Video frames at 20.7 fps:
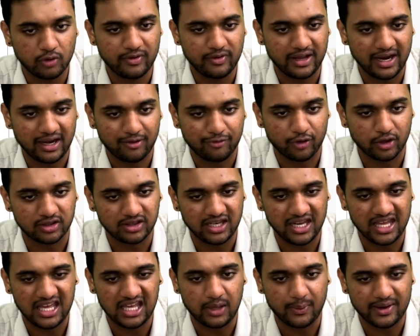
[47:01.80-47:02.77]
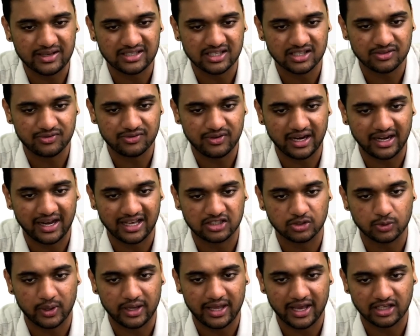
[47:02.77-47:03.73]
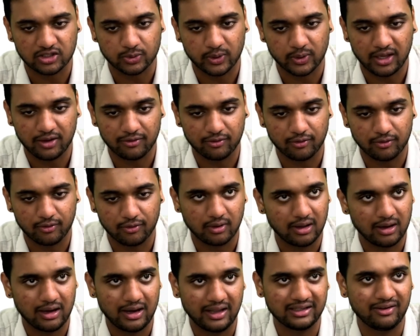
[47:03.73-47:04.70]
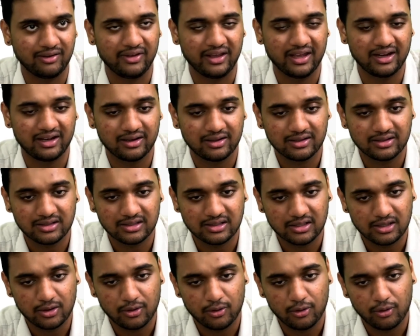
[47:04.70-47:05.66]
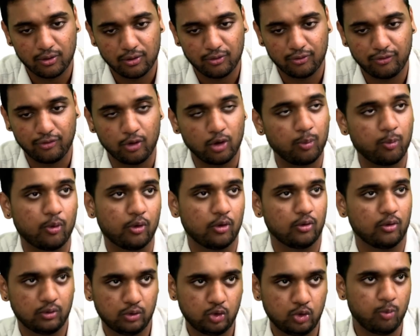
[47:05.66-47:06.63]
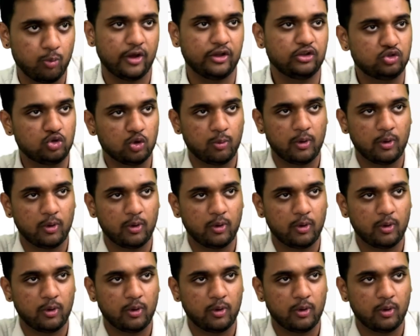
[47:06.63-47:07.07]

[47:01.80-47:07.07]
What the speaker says: we get for 3 equations, we get xy. Like that we get 4, 2 points.